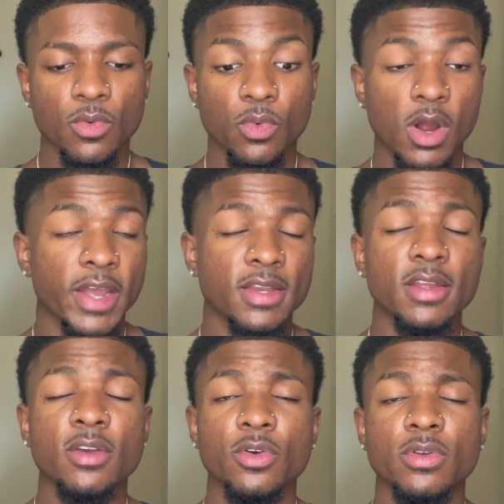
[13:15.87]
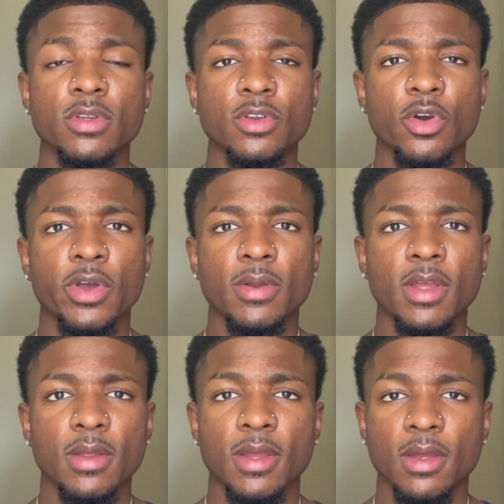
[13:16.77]
were ideal, and
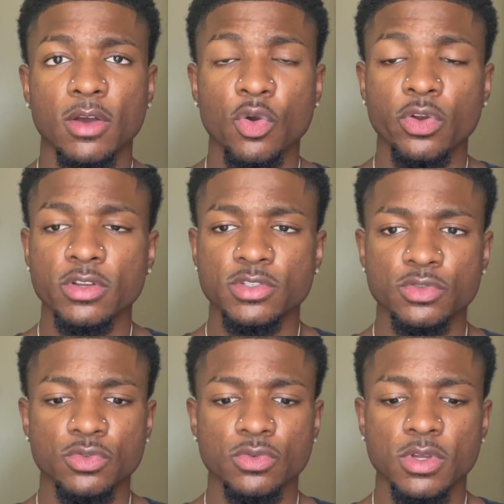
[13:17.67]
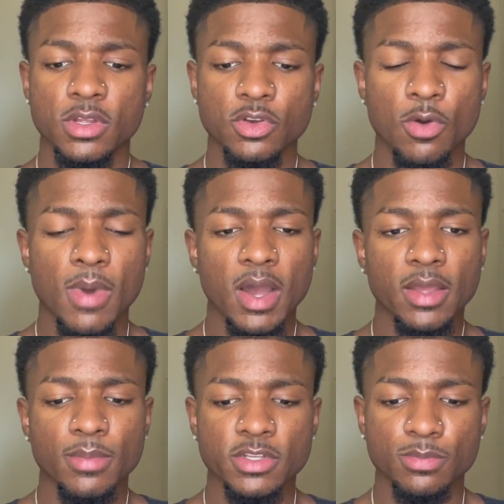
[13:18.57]
according to, my
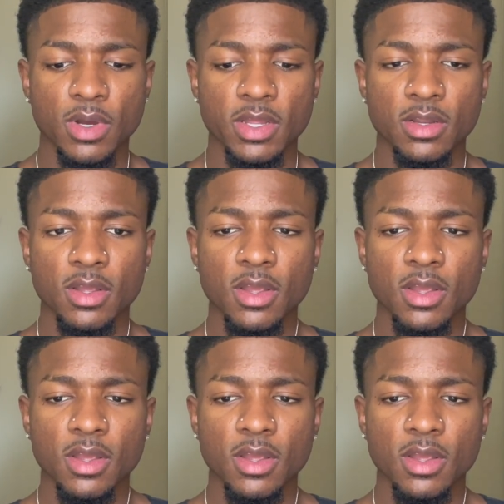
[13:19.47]
image, but